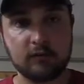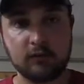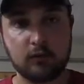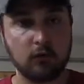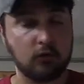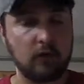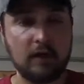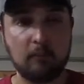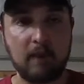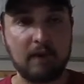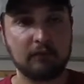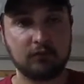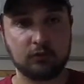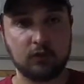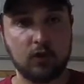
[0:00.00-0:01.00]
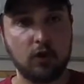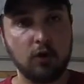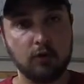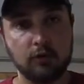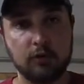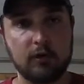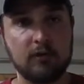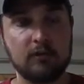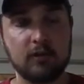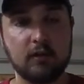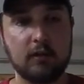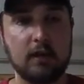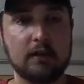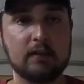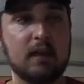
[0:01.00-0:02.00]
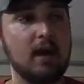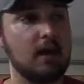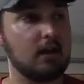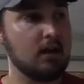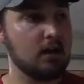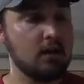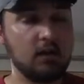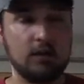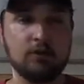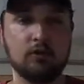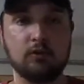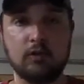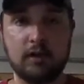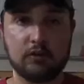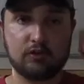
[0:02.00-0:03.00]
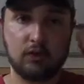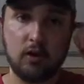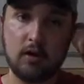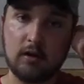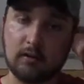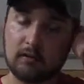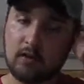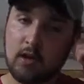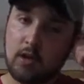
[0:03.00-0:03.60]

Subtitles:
or a Bassmaster card or anything like that in your electronics.